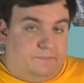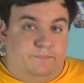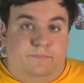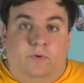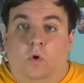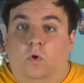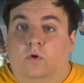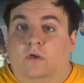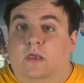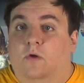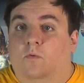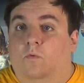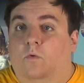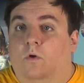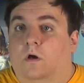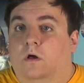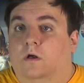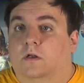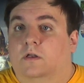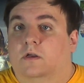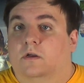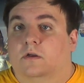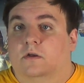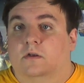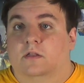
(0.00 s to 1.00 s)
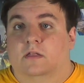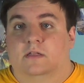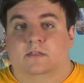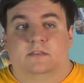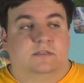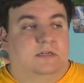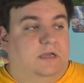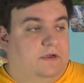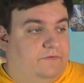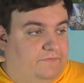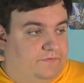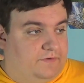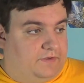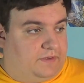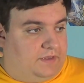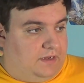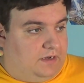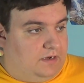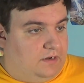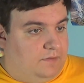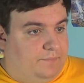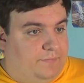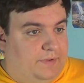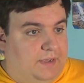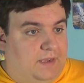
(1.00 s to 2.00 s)
Pokewalker, let's not
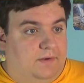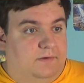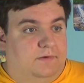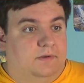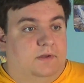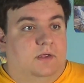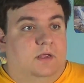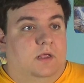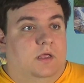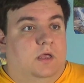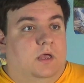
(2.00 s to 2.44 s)
forget about